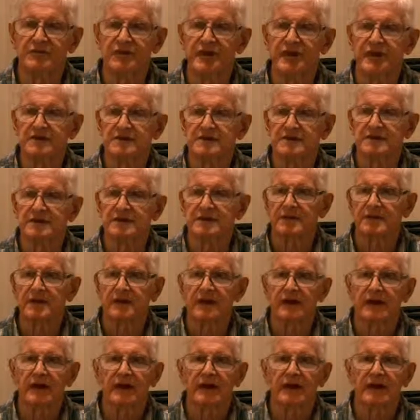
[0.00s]
debt
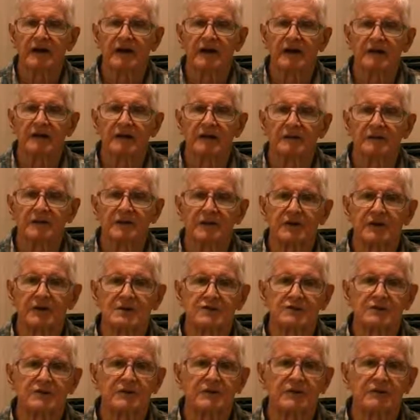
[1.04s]

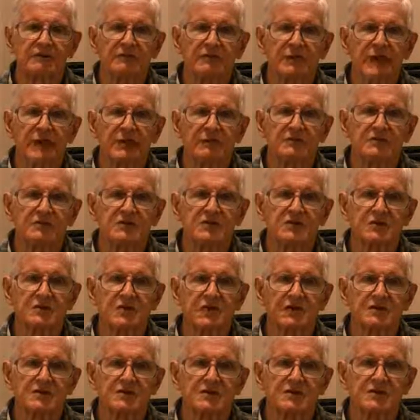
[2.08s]
because we've borrowed so
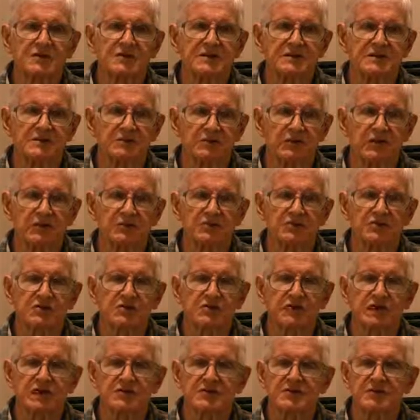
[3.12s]
much and sold
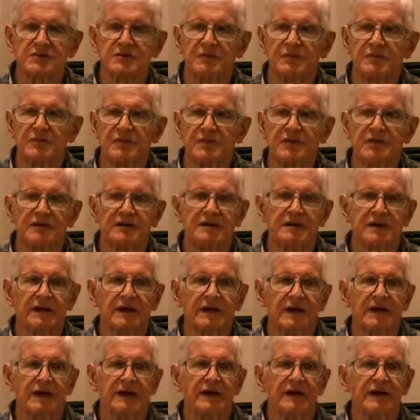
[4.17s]
so much, and
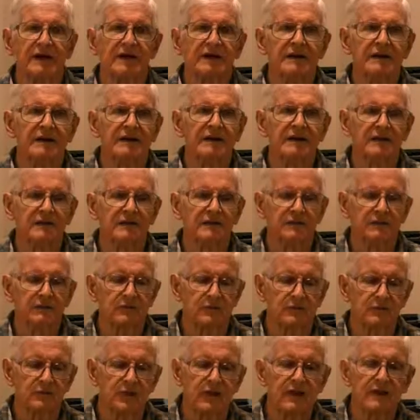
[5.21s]

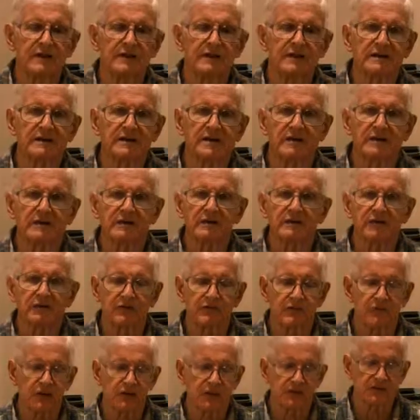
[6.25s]
we're way in the debt
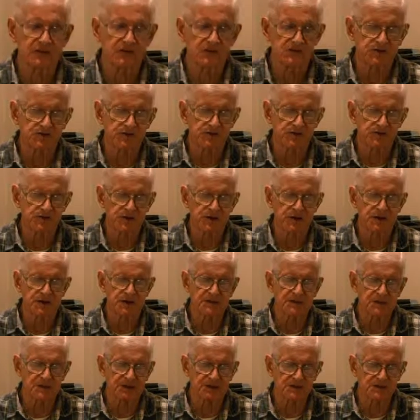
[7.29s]
for all this trade
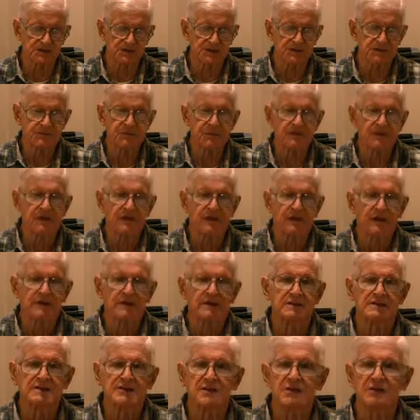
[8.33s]
imbalance.
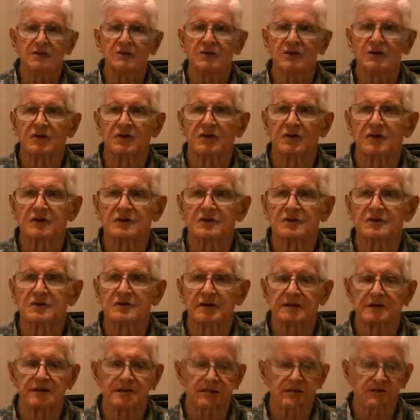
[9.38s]
So according to
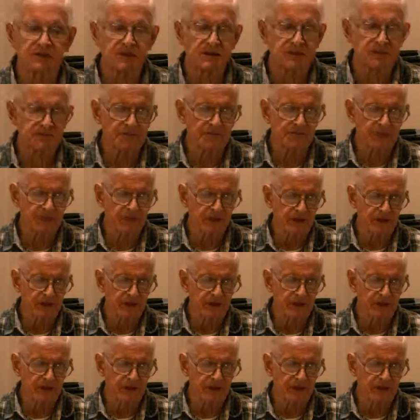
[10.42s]
the theory,